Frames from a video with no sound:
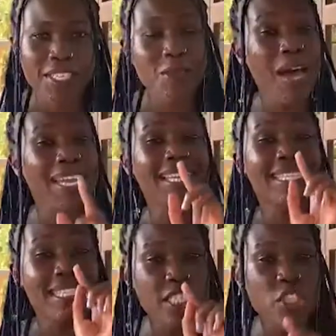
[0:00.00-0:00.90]
So at
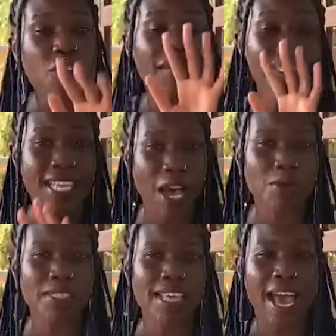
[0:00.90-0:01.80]
least each of us
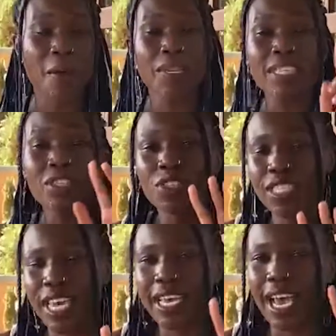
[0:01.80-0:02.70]
out there, I want us to
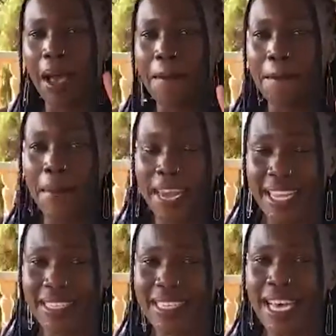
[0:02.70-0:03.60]
take a
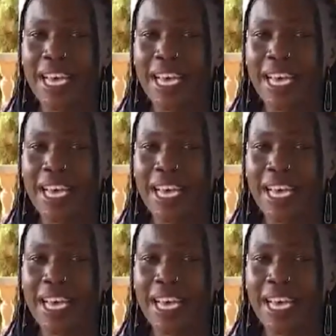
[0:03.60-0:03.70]
minute